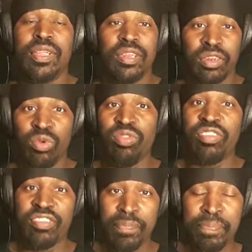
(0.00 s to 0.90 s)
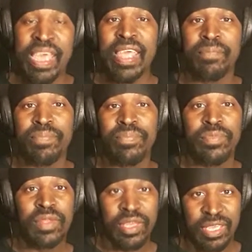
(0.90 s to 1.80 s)
loses a bet
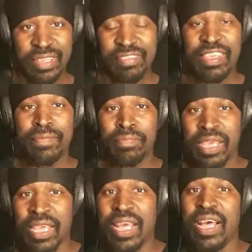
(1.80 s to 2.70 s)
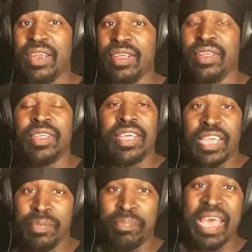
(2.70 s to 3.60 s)
against Hitman Holla
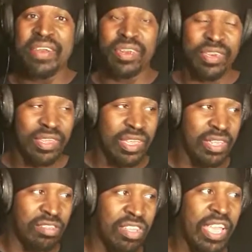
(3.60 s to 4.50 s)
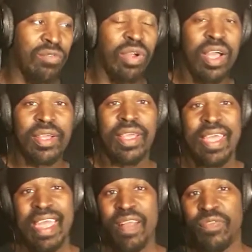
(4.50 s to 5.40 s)
and battling against Tay Roc.
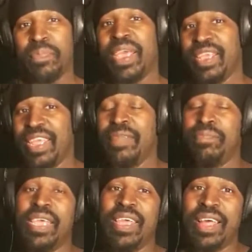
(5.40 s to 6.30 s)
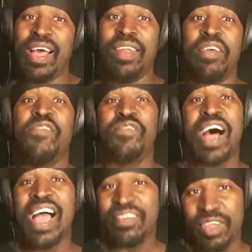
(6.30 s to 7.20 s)
Have to pay Hitman Holla
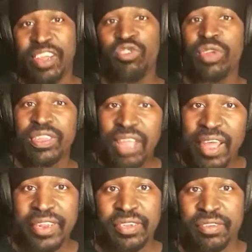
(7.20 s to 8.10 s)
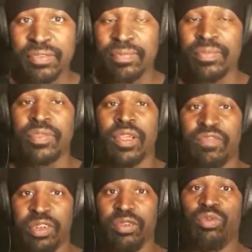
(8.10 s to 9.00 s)
$500
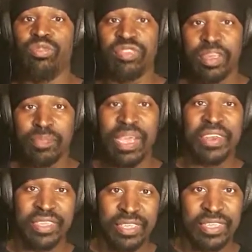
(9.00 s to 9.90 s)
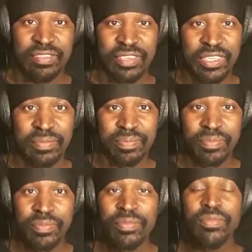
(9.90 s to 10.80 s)
for losing a bet against him
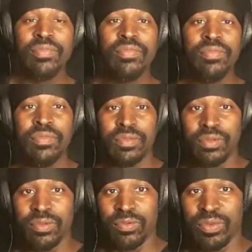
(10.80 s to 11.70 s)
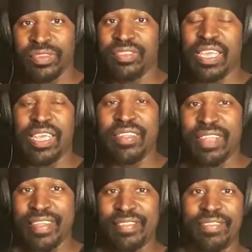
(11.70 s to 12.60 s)
when saying
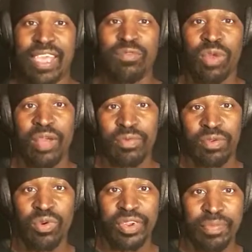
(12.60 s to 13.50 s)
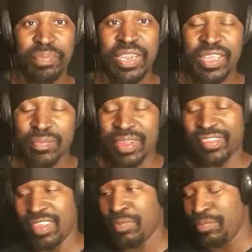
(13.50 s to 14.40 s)
that Tay Roc was going to beat him
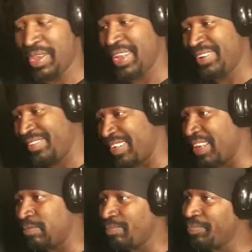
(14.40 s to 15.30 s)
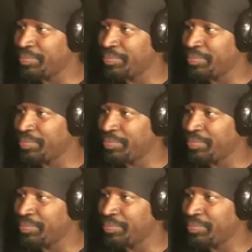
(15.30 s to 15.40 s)
at Summer Madness 7.